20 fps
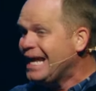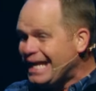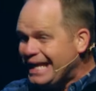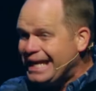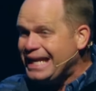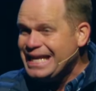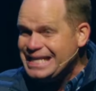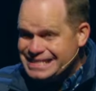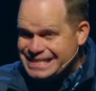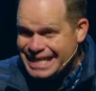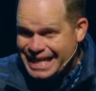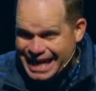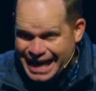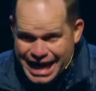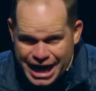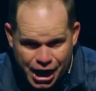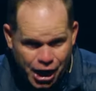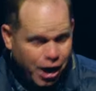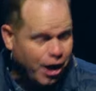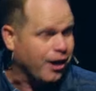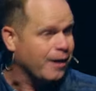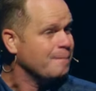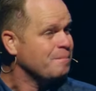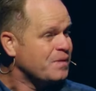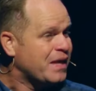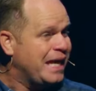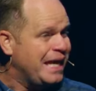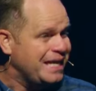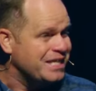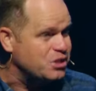He's here,
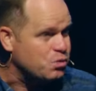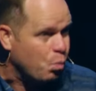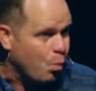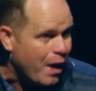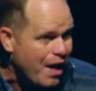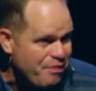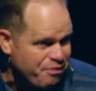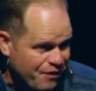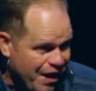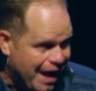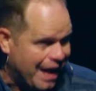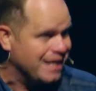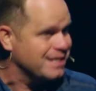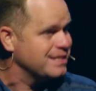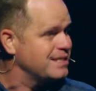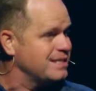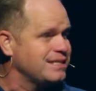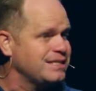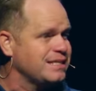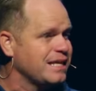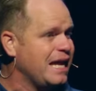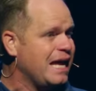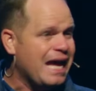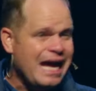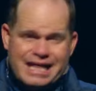He's with us.